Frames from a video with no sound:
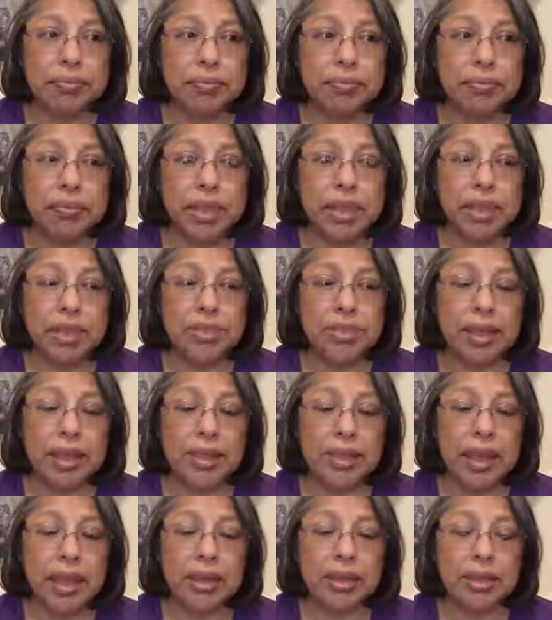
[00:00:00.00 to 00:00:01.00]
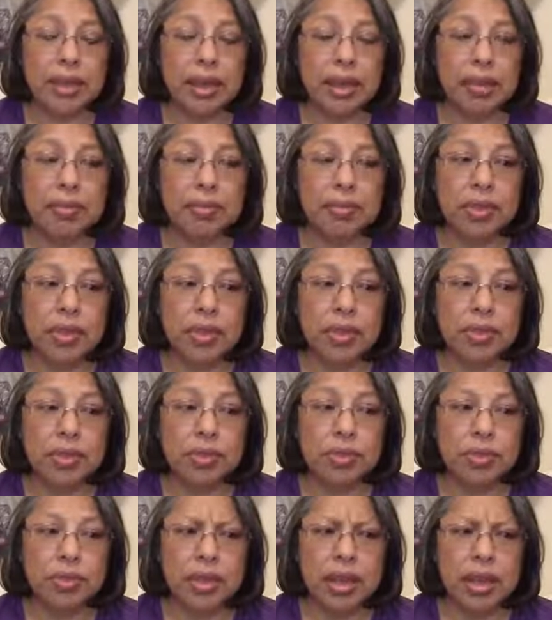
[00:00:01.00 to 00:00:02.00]
because by that time
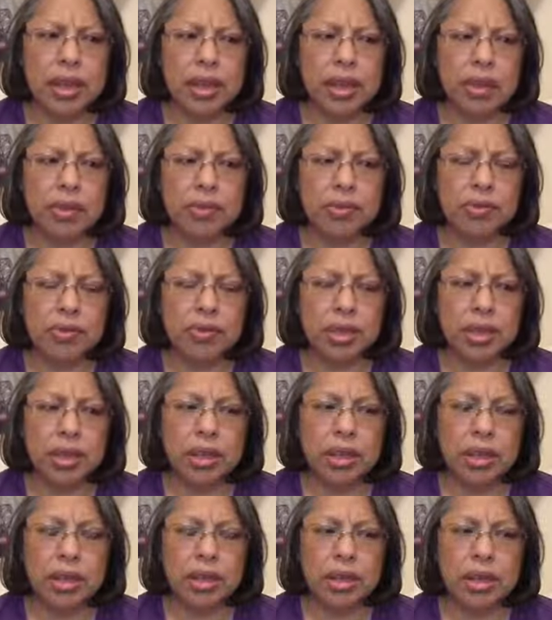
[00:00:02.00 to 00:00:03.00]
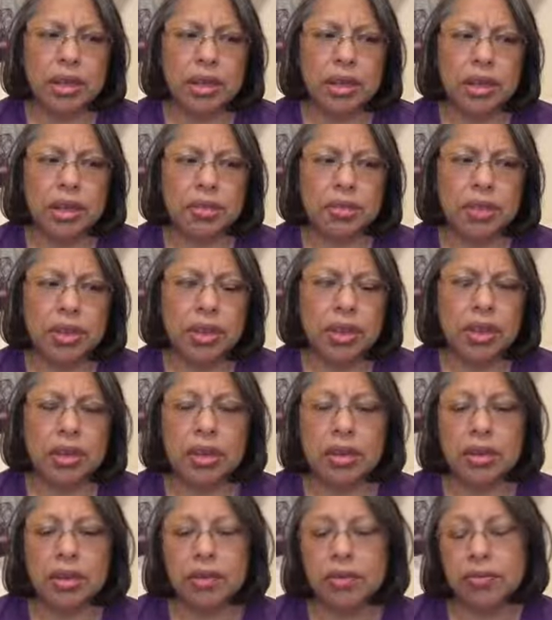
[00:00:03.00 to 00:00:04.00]
things will have
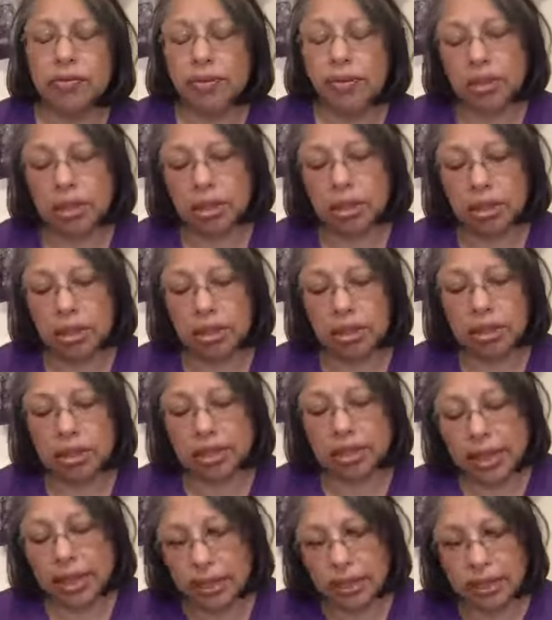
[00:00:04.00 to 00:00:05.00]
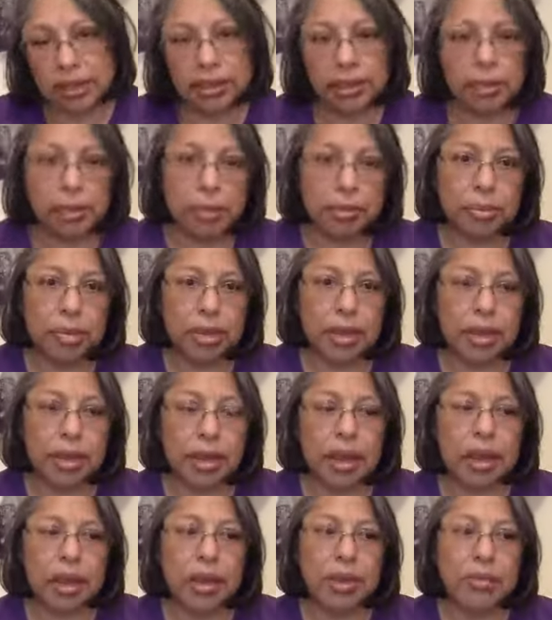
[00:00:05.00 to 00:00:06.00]
kind of settled a little bit,
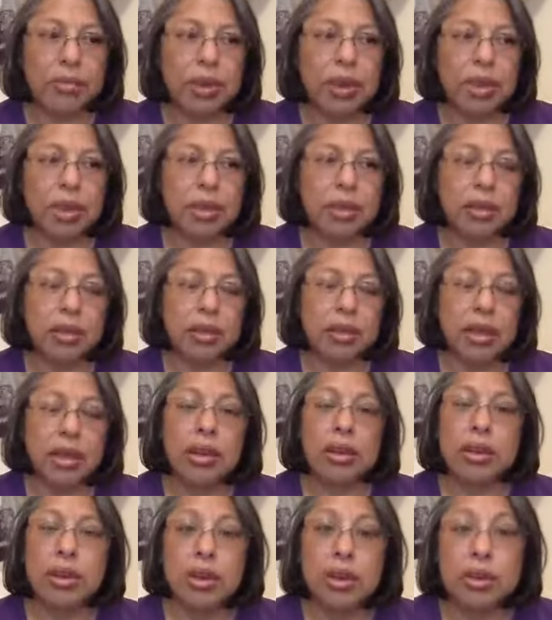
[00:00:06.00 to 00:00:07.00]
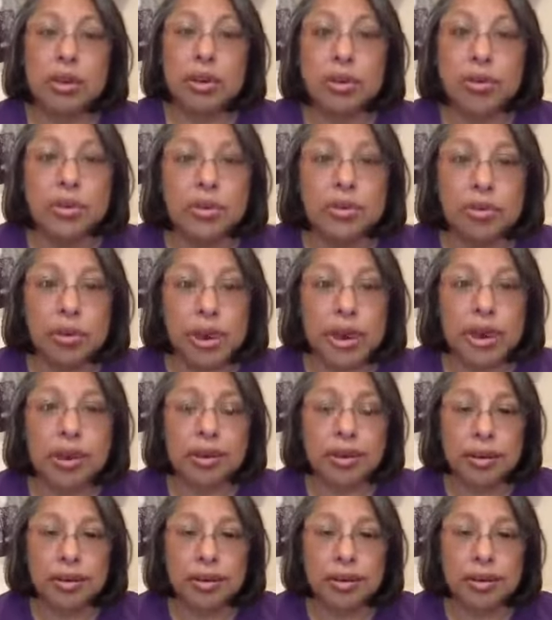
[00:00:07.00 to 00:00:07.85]
and we can then the new terrain